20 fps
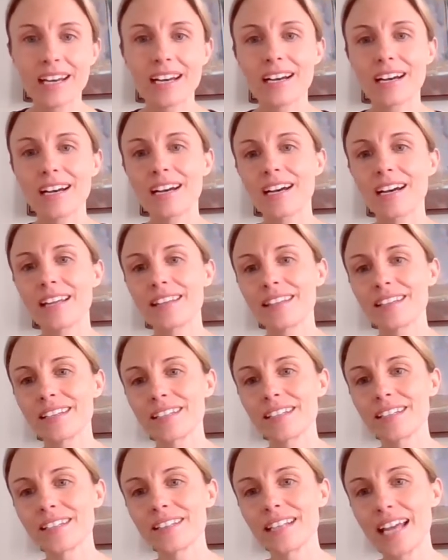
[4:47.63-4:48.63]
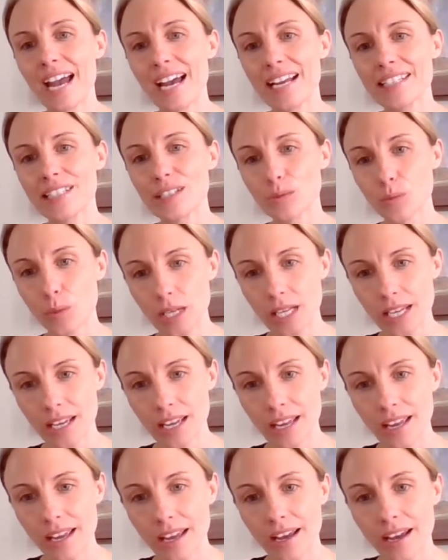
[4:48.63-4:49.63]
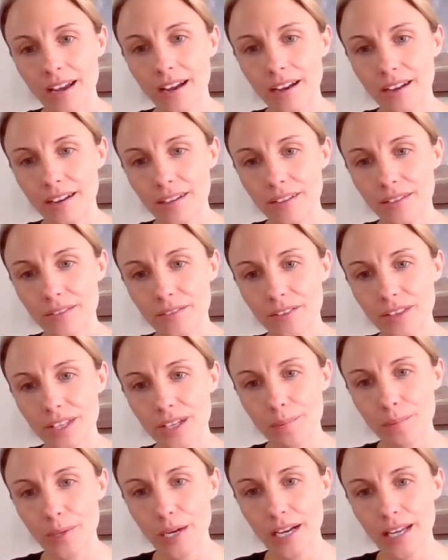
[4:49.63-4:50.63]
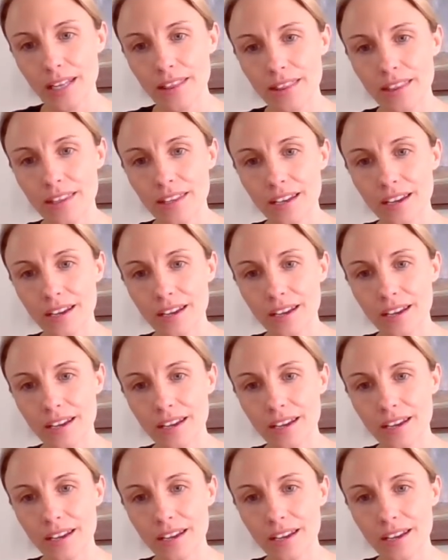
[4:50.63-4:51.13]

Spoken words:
on the last week of the month.